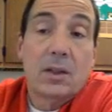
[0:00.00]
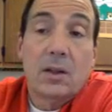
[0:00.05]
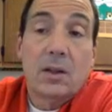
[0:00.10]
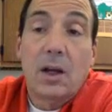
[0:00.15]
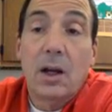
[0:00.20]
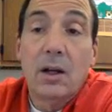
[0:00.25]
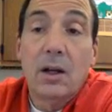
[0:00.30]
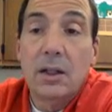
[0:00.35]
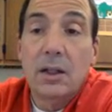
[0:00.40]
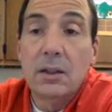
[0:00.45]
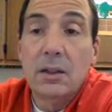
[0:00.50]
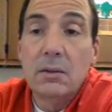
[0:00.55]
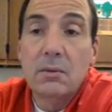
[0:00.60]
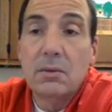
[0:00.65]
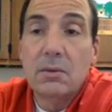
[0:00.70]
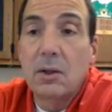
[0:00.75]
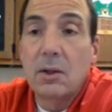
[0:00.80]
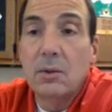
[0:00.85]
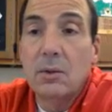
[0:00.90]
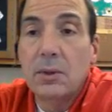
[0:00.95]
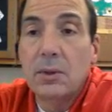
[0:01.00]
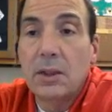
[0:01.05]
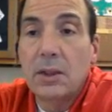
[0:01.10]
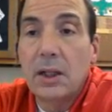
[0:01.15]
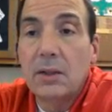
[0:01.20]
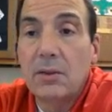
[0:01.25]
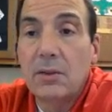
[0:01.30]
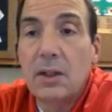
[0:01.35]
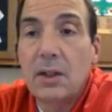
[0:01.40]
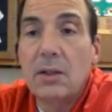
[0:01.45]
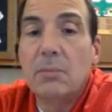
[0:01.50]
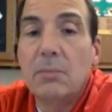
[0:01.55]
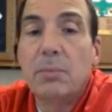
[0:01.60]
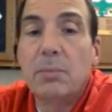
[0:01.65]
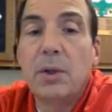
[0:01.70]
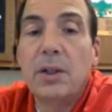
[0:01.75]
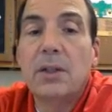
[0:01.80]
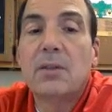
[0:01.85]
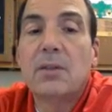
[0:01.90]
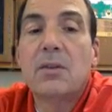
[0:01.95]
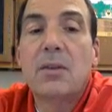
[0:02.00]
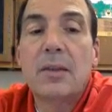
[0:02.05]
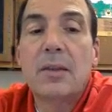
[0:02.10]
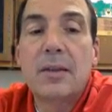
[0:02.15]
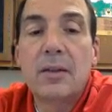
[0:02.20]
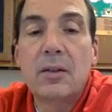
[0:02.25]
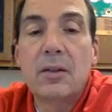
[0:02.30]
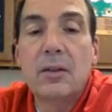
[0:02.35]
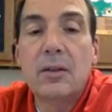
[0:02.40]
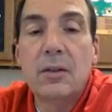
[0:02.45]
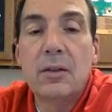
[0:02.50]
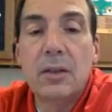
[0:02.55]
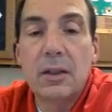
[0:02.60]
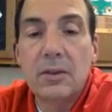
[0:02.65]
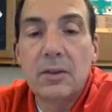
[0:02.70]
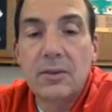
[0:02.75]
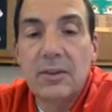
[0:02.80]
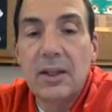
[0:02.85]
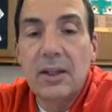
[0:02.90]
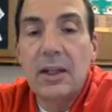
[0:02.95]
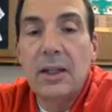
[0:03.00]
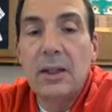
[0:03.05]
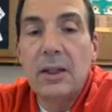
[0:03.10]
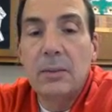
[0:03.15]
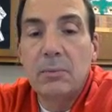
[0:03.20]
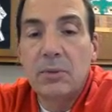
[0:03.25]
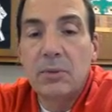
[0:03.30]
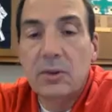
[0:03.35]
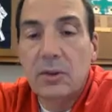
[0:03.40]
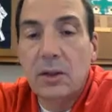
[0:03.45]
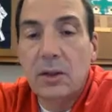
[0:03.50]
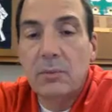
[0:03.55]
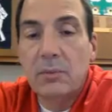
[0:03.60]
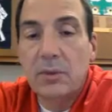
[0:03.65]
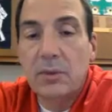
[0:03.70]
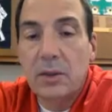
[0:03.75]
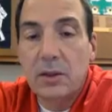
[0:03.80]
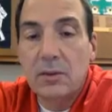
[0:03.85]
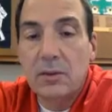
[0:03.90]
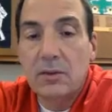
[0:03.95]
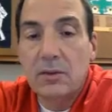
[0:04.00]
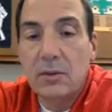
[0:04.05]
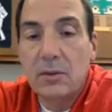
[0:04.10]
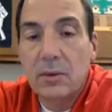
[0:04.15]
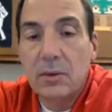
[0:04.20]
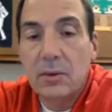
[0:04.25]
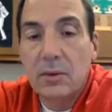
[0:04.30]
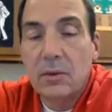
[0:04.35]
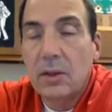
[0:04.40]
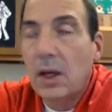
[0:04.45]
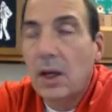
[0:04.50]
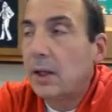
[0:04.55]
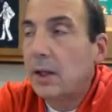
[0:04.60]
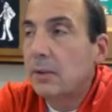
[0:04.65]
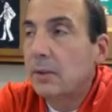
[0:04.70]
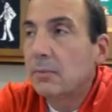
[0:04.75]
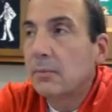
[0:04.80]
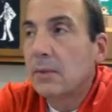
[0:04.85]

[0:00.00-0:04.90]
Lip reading: All right, so it has heat, but it's still the same substance. Okay,